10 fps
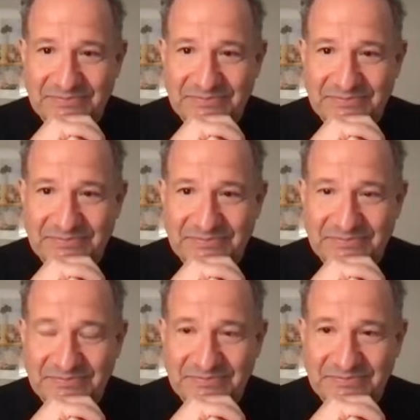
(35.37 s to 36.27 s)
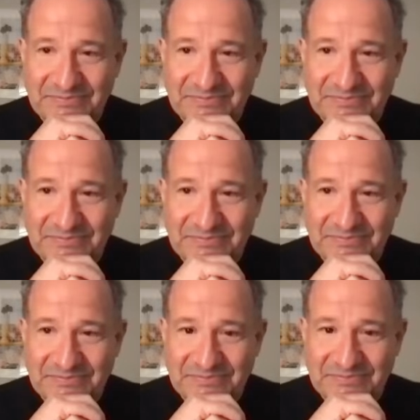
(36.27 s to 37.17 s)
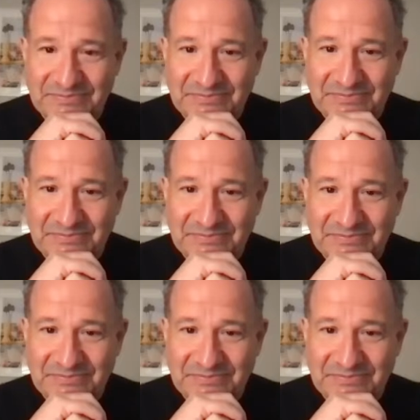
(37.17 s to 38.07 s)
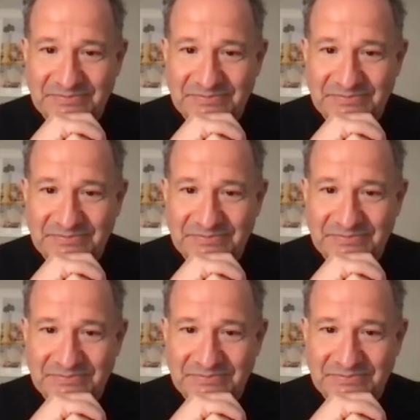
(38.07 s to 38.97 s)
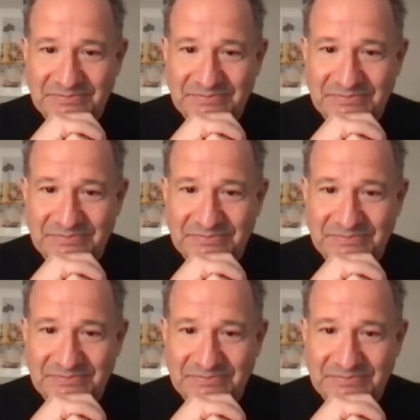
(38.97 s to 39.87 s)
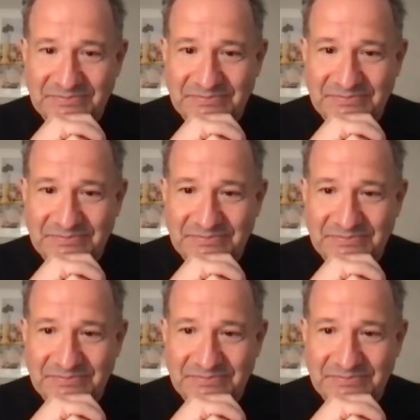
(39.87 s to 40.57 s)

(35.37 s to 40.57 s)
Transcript: (not speaking)